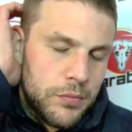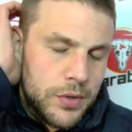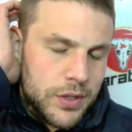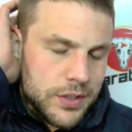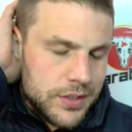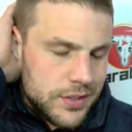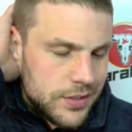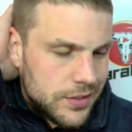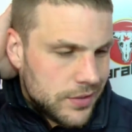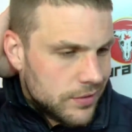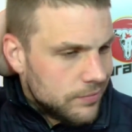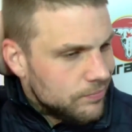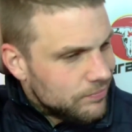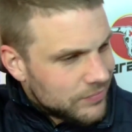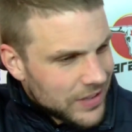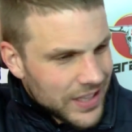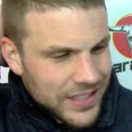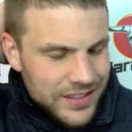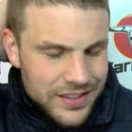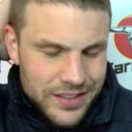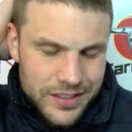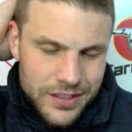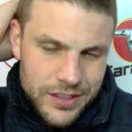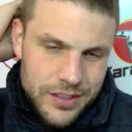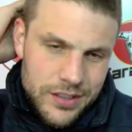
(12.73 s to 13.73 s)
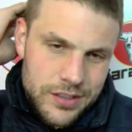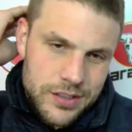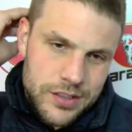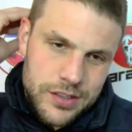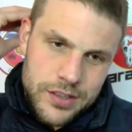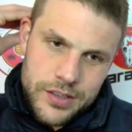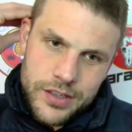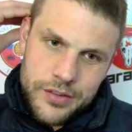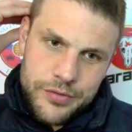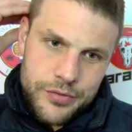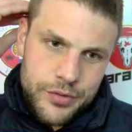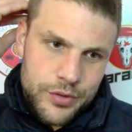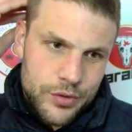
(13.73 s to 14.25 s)
But I
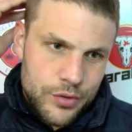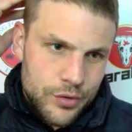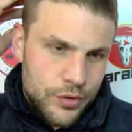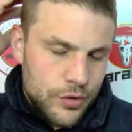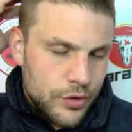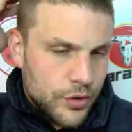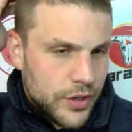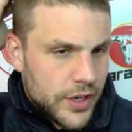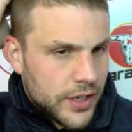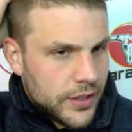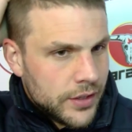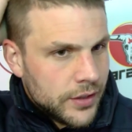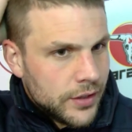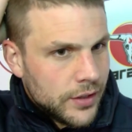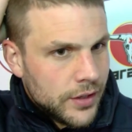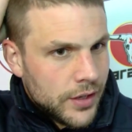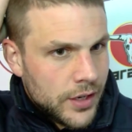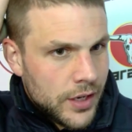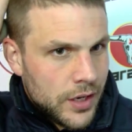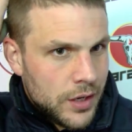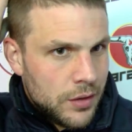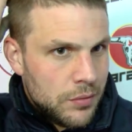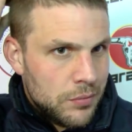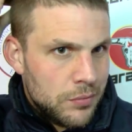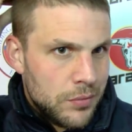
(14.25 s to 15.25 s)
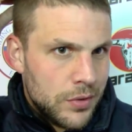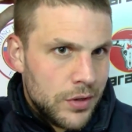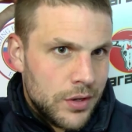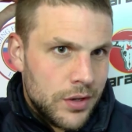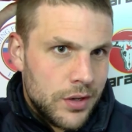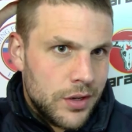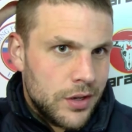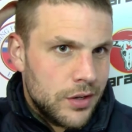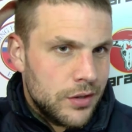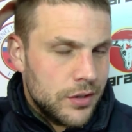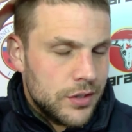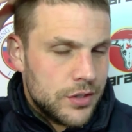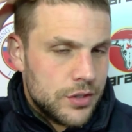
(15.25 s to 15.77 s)
think if you look at the game,
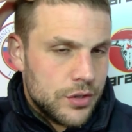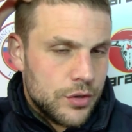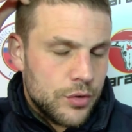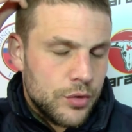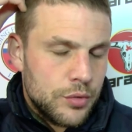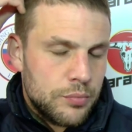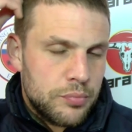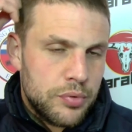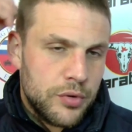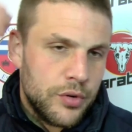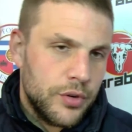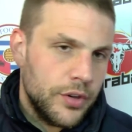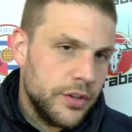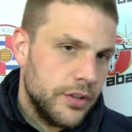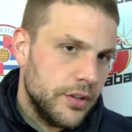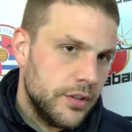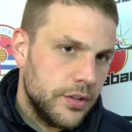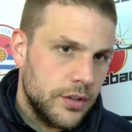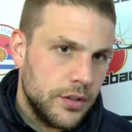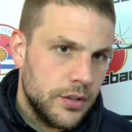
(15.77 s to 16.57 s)
it's a good point.